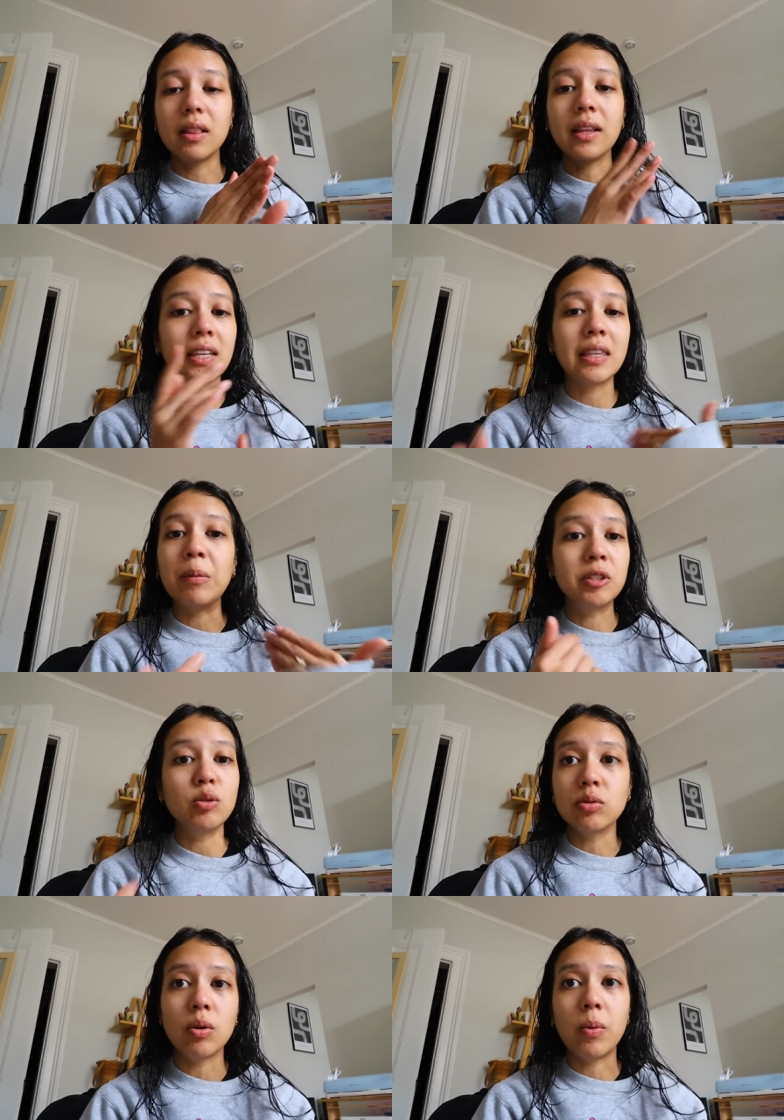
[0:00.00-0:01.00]
like they would
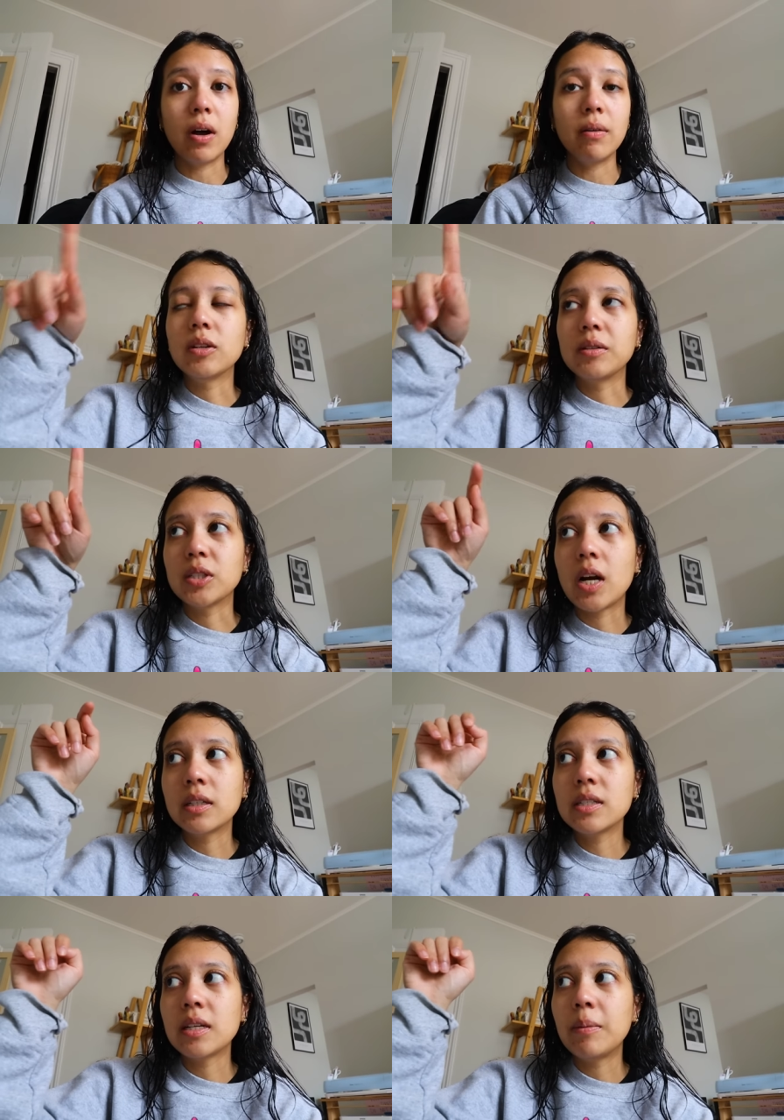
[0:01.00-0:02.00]
do so well. So I was
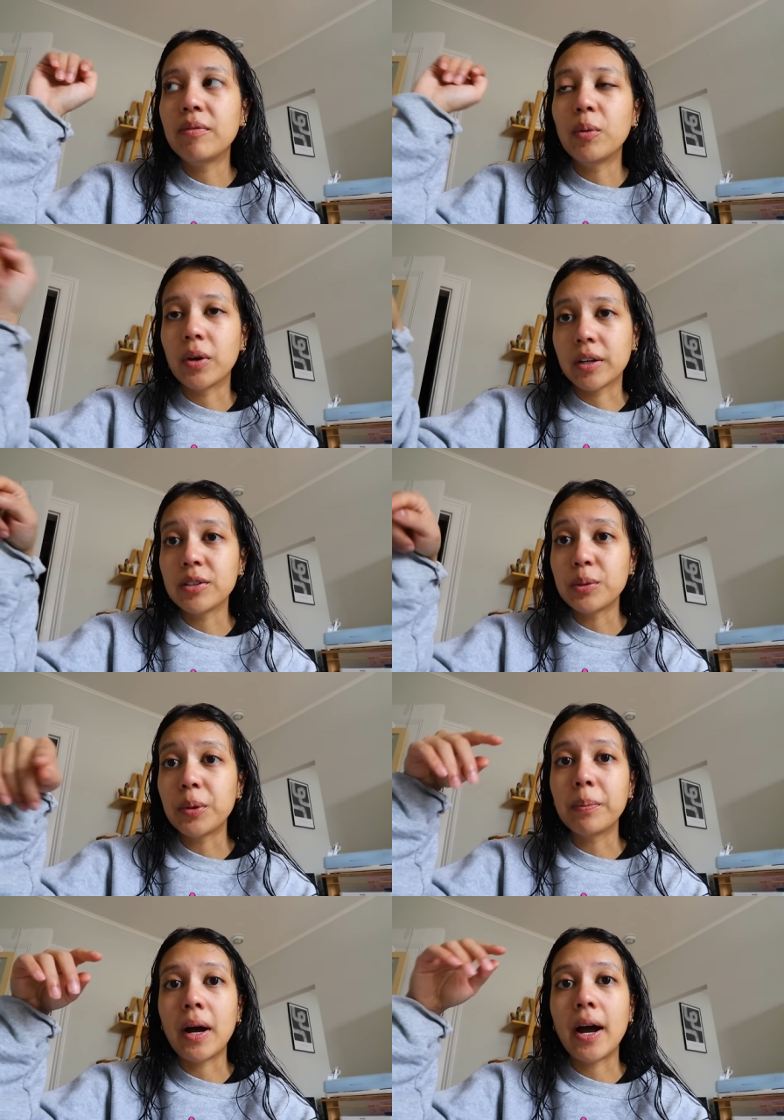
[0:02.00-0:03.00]
talking to some of the workers who
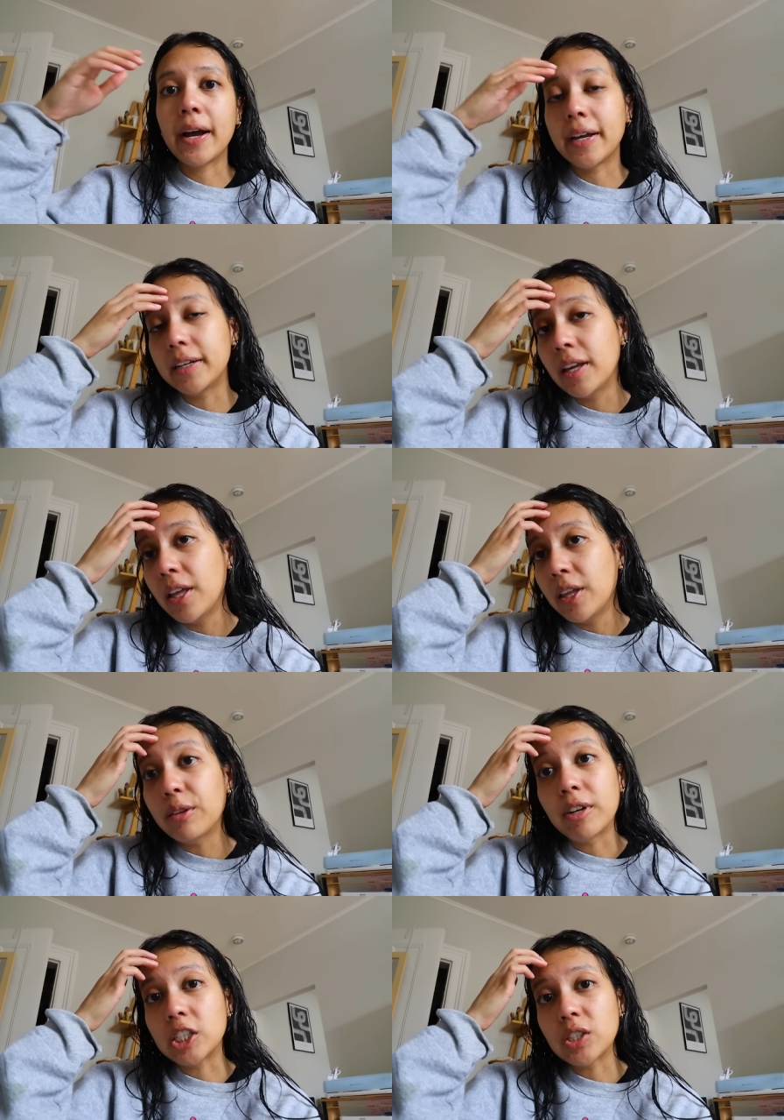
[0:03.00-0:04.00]
were behind
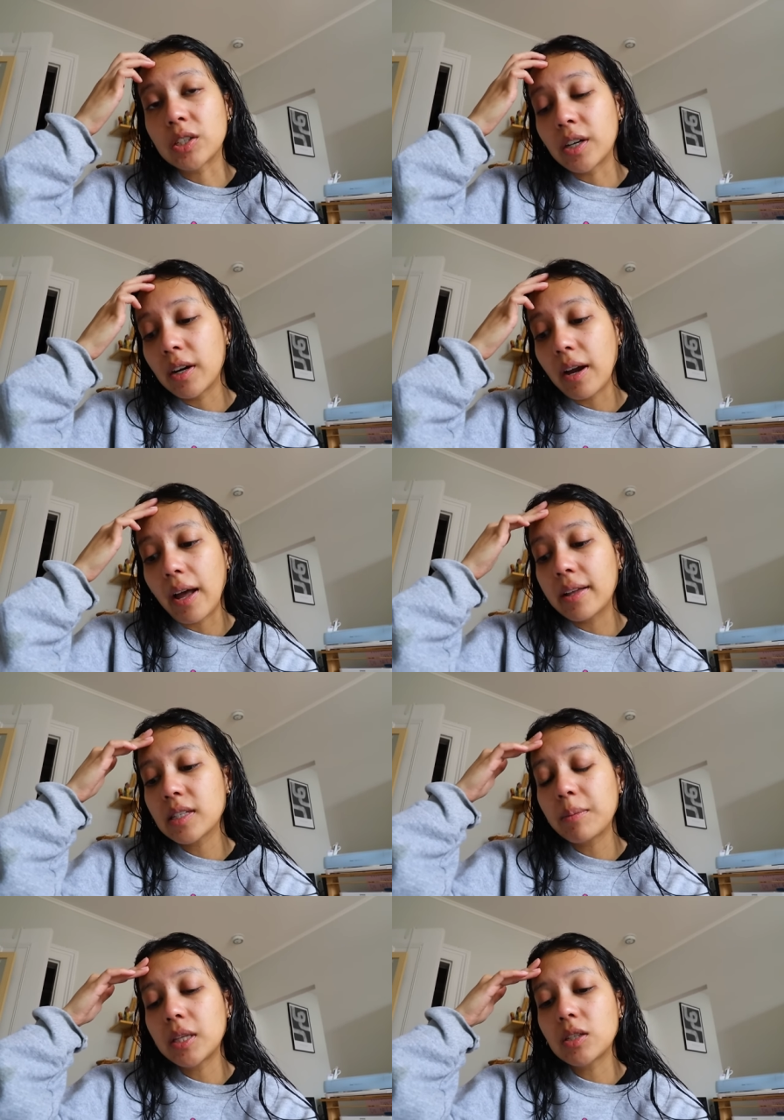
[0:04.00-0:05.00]
the register
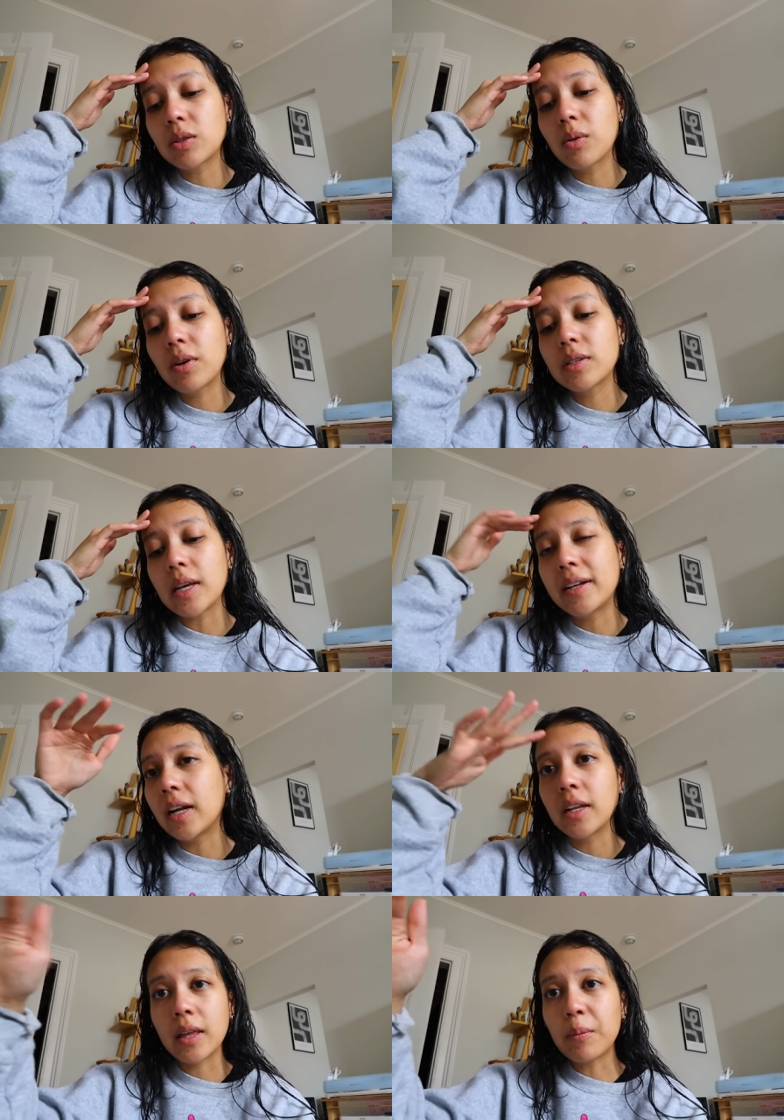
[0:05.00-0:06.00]
at some of these stores, and
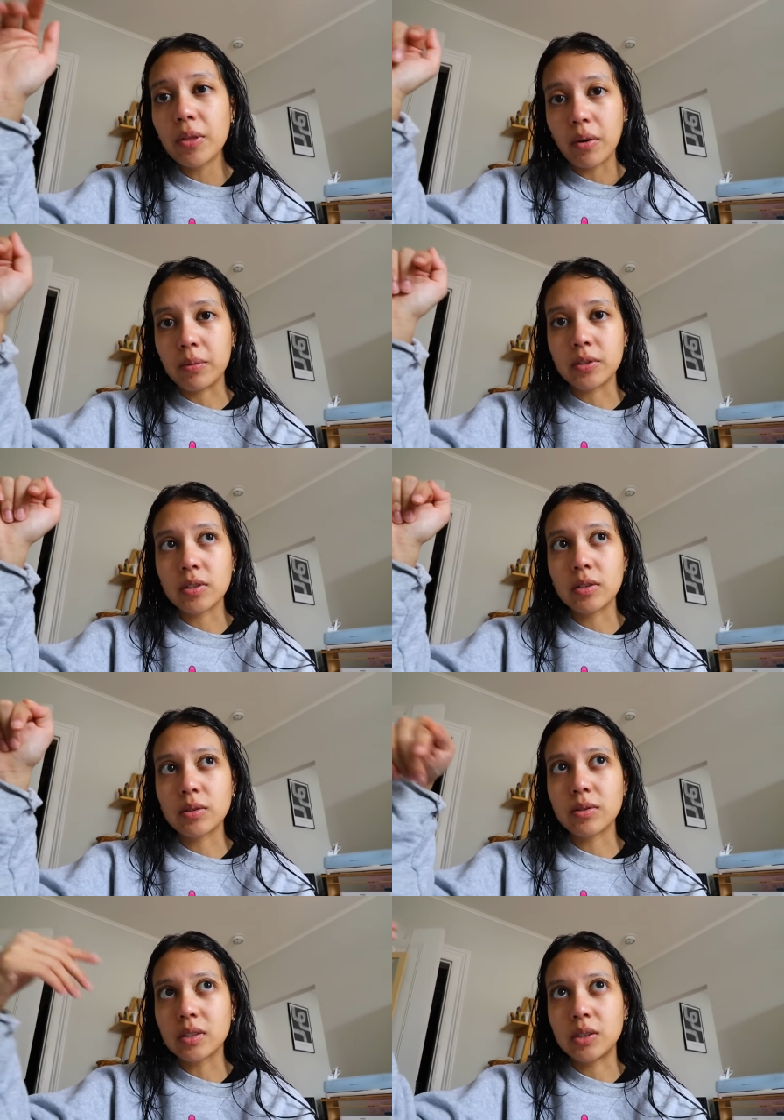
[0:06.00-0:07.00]
none of them were the owners of the
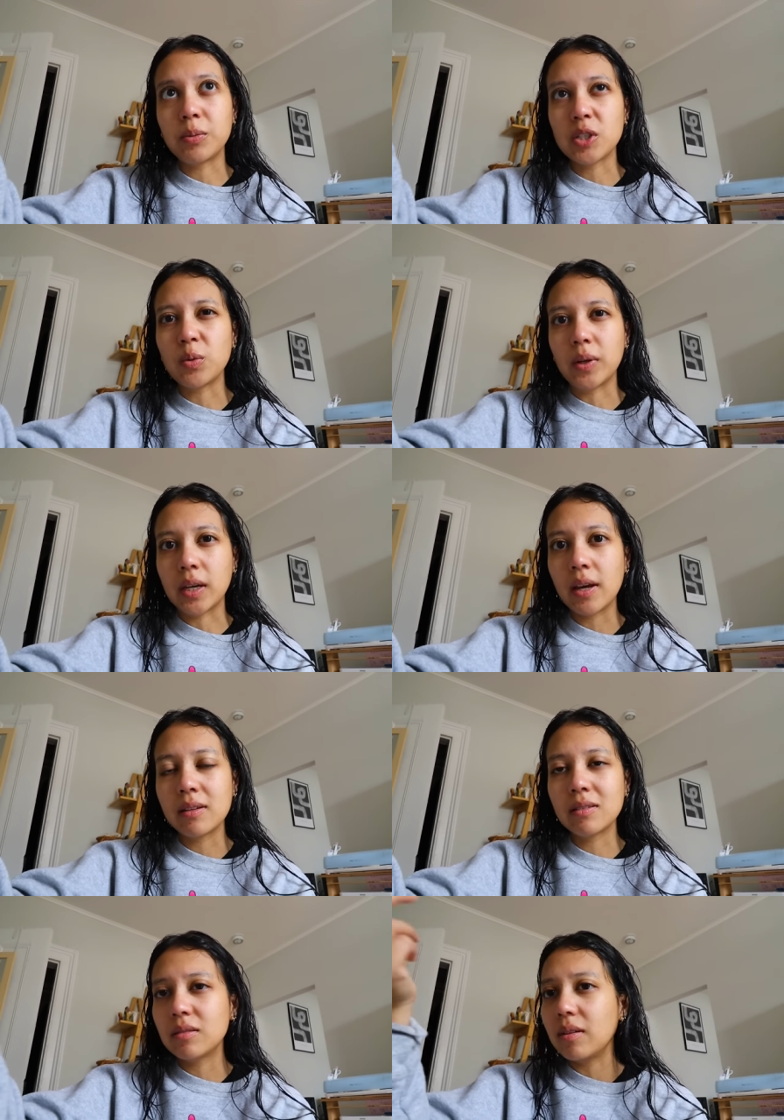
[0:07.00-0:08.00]
stores because it was a
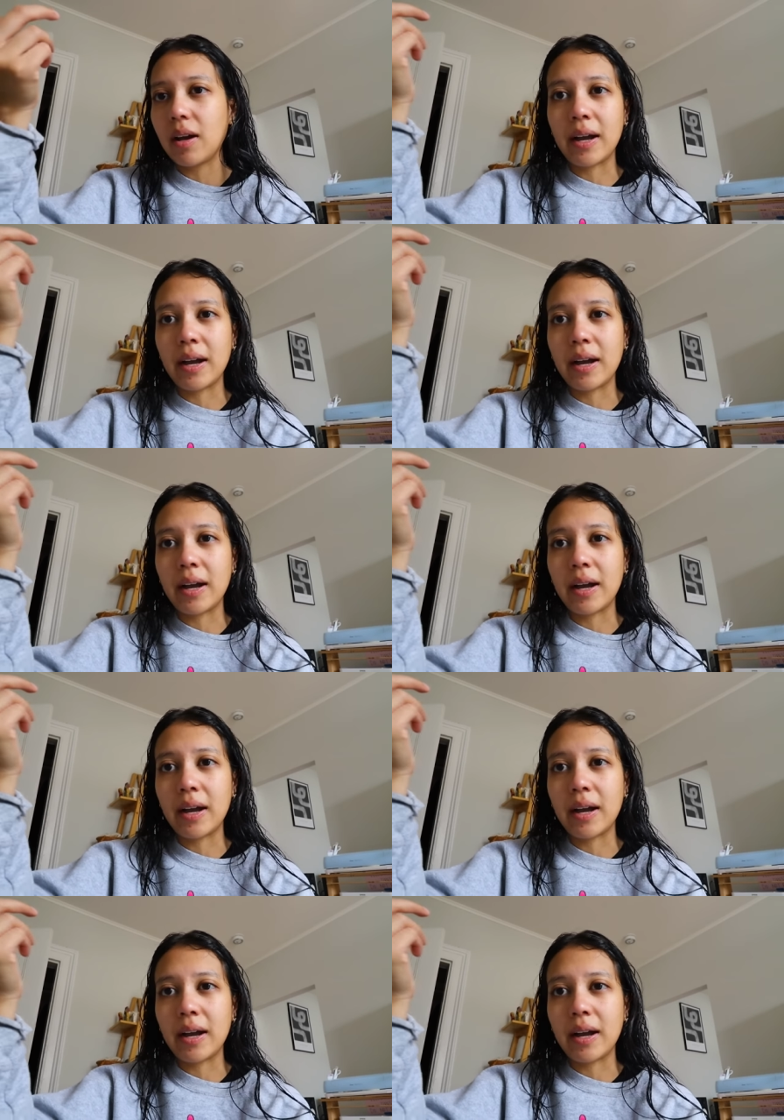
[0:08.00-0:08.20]
weekend.